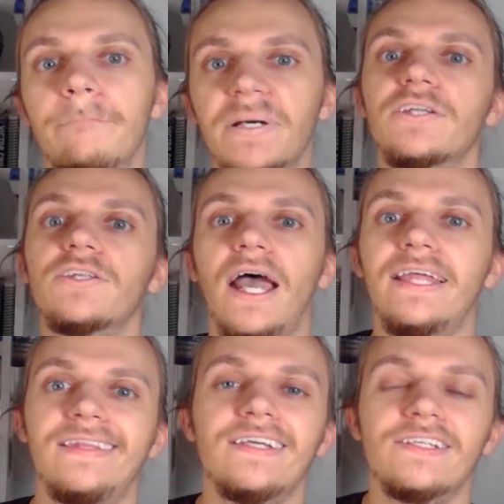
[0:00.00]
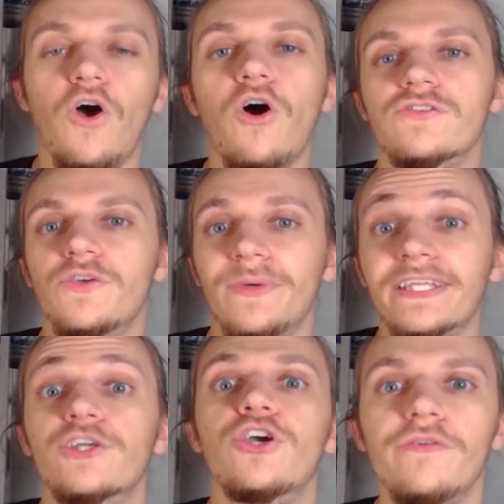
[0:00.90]
But I think it's also
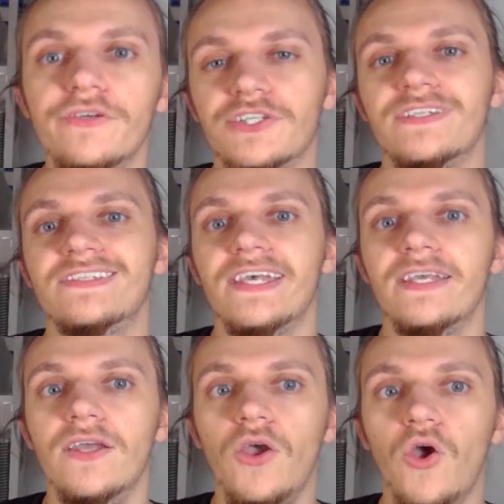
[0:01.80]
encouraging to say